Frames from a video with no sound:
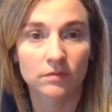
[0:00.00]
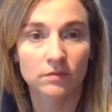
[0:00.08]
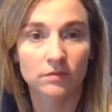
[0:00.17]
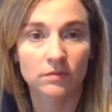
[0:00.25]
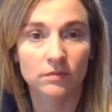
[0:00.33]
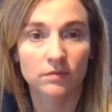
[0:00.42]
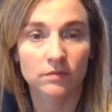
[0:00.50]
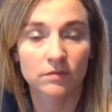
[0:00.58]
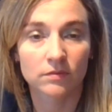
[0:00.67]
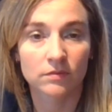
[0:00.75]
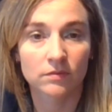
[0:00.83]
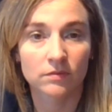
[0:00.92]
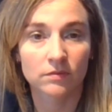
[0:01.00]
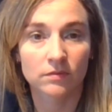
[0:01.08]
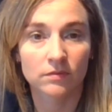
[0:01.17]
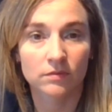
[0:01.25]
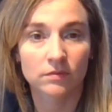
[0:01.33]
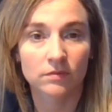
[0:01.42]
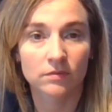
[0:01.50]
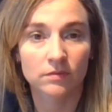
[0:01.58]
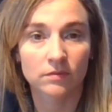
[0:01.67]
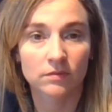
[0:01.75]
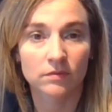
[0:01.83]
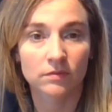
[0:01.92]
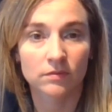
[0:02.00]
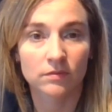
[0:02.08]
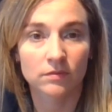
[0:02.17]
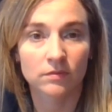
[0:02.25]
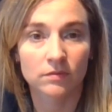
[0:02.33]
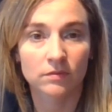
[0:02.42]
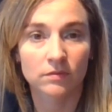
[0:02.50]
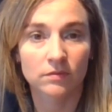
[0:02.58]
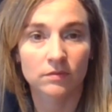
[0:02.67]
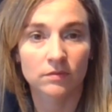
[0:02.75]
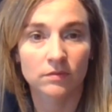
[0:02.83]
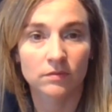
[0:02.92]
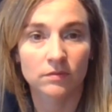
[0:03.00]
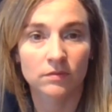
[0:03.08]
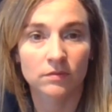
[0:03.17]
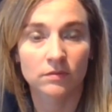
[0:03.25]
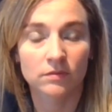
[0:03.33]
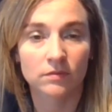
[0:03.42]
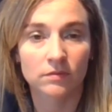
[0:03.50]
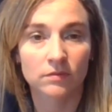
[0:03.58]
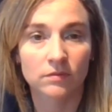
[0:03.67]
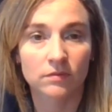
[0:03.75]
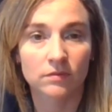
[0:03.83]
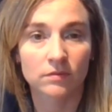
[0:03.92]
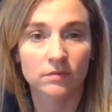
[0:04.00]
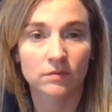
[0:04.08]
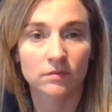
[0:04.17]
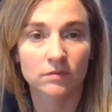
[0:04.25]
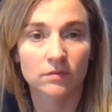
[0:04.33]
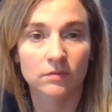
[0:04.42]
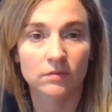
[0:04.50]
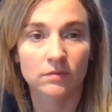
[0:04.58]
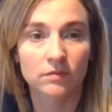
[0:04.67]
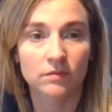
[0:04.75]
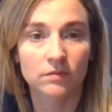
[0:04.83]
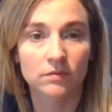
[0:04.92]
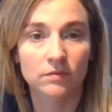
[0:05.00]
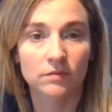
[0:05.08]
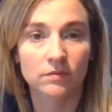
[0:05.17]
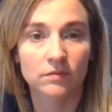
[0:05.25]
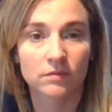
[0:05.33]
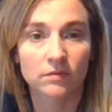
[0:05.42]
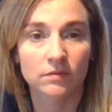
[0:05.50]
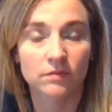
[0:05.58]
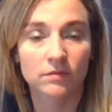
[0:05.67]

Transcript: (silent)